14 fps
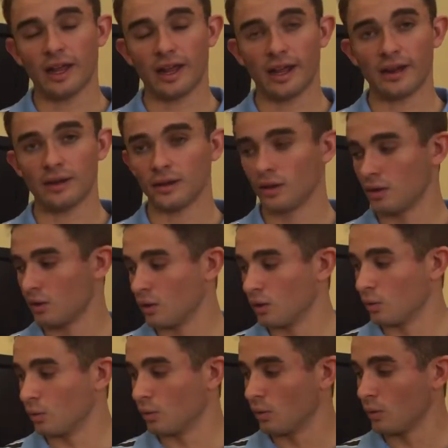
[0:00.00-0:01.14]
And
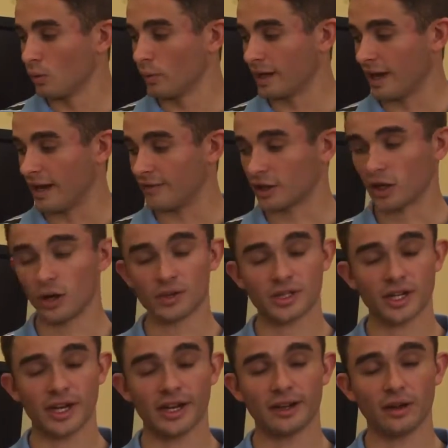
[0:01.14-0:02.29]
we have a
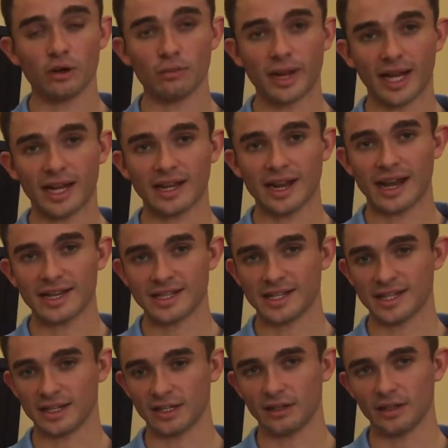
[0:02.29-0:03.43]
cosine omega naught
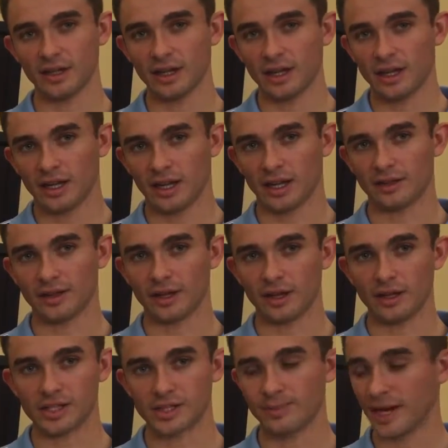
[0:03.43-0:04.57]
t. And
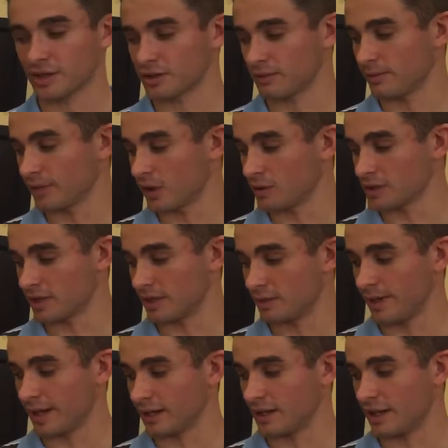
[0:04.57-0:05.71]
the spectrum of cosine
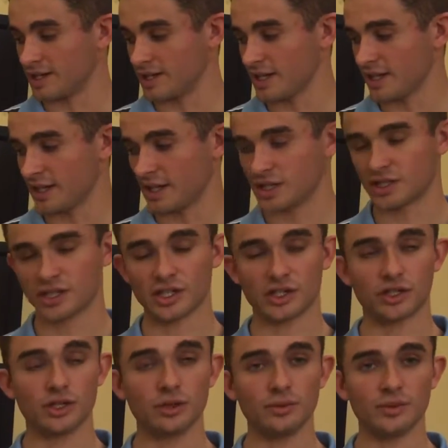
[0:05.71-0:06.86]
omega naught t is
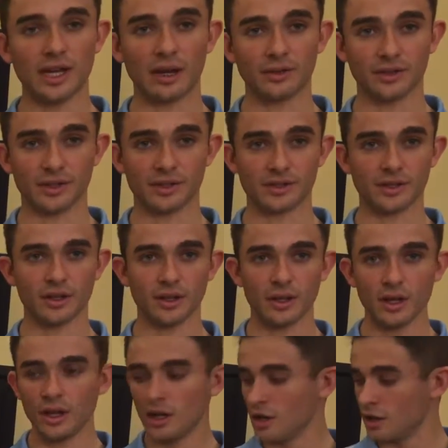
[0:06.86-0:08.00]
just two deltas.
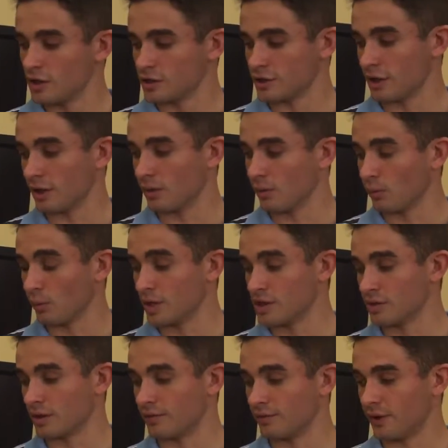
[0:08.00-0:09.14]
So when
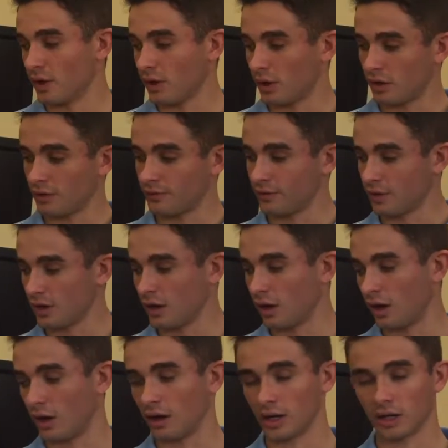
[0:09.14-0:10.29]
you convolve
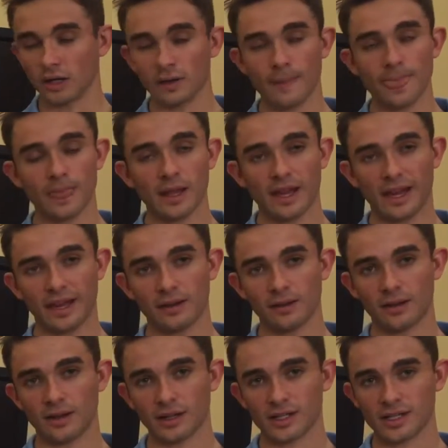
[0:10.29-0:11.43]
our
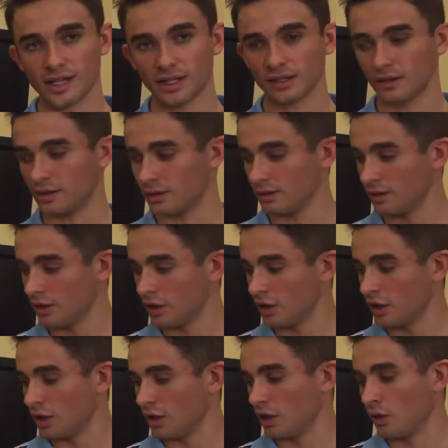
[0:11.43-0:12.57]
analog signal
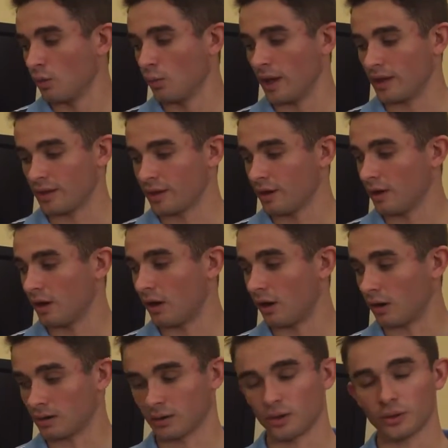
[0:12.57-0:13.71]
with
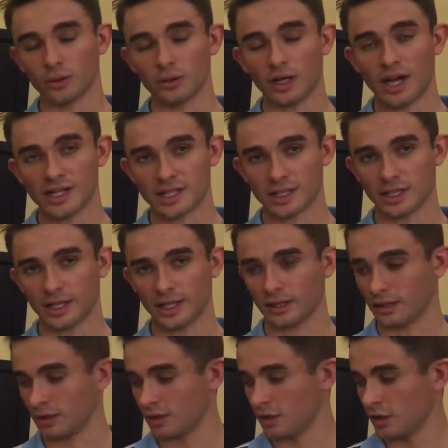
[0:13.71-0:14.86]
our local
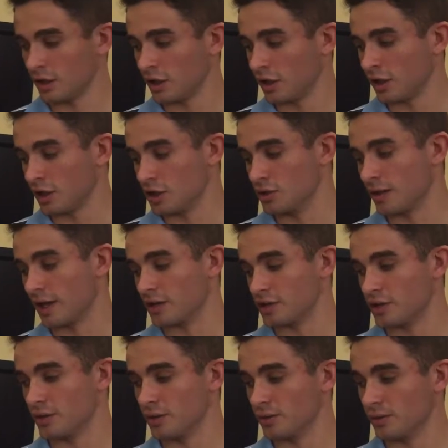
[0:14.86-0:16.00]
oscillator, you get
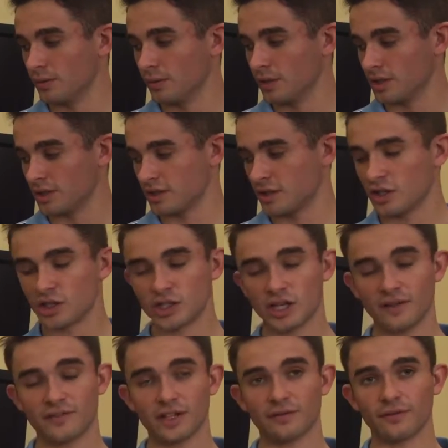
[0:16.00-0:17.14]
two
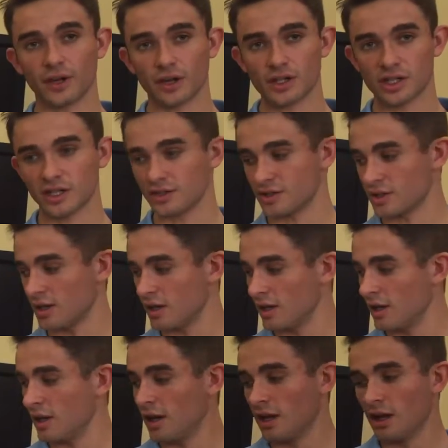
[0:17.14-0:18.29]
shifted versions
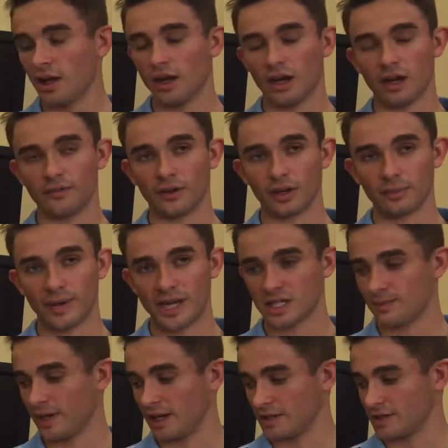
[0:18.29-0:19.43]
of our
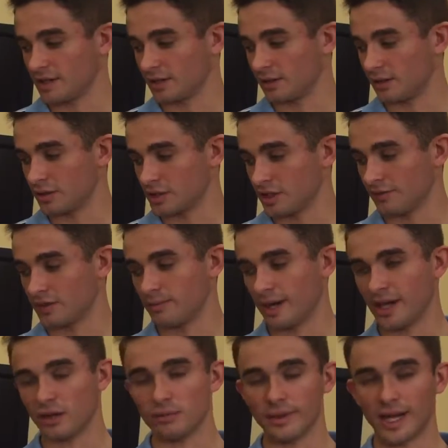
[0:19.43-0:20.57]
baseband signal shifted
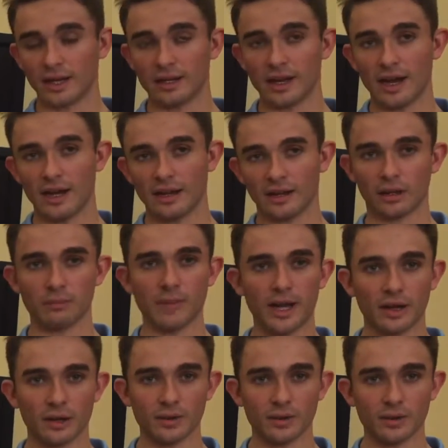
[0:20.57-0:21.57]
by omega naught. And our